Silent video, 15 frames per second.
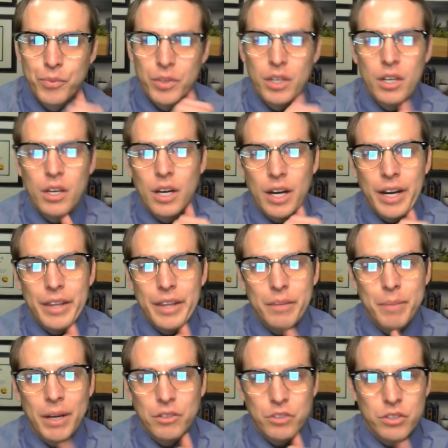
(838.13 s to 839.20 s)
The
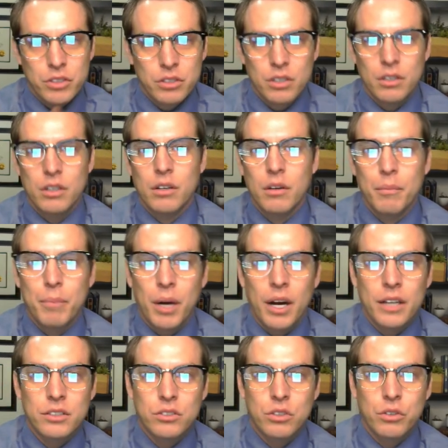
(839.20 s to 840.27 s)
bouncer's
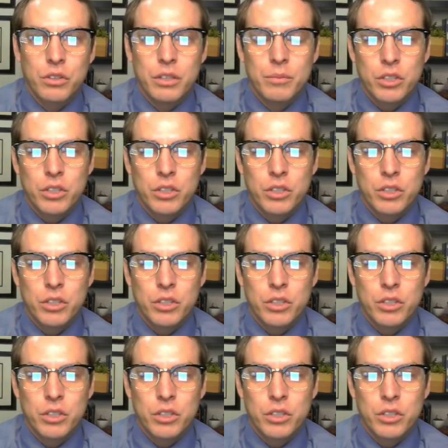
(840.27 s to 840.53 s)
boss told him to